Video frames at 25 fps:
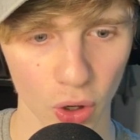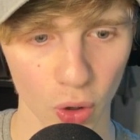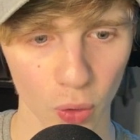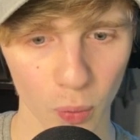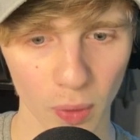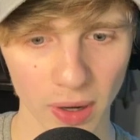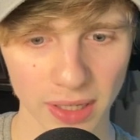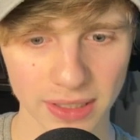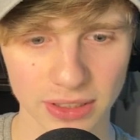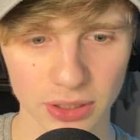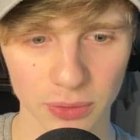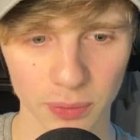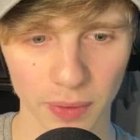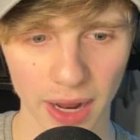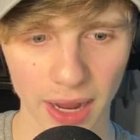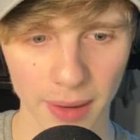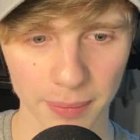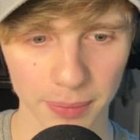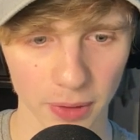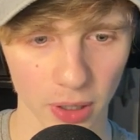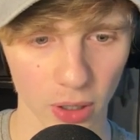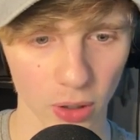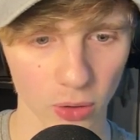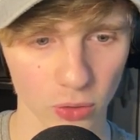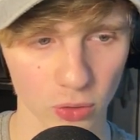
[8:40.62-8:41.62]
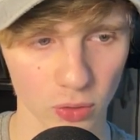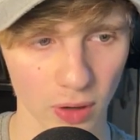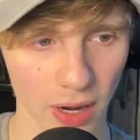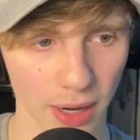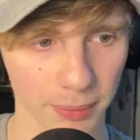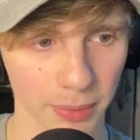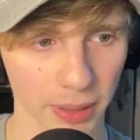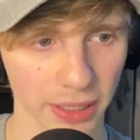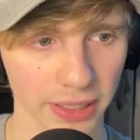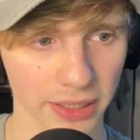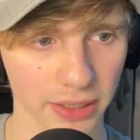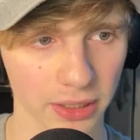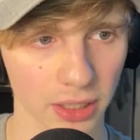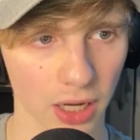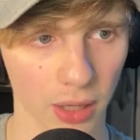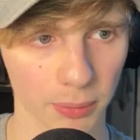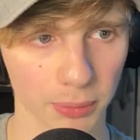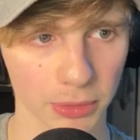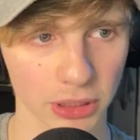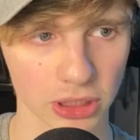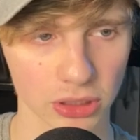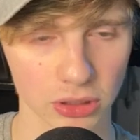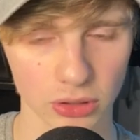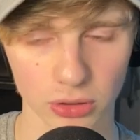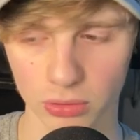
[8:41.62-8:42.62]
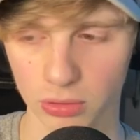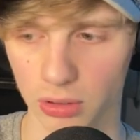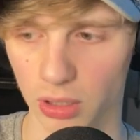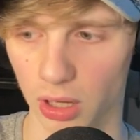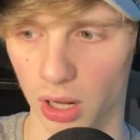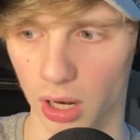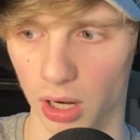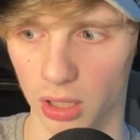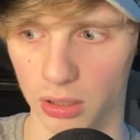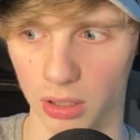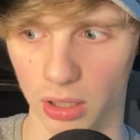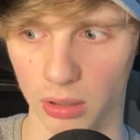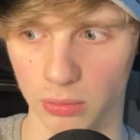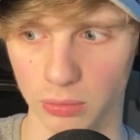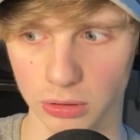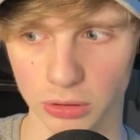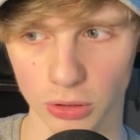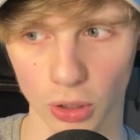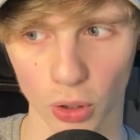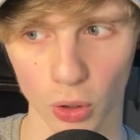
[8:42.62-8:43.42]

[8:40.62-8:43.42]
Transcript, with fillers: Wait, so what happened? Oh, crap. I did not mean to do that. That was a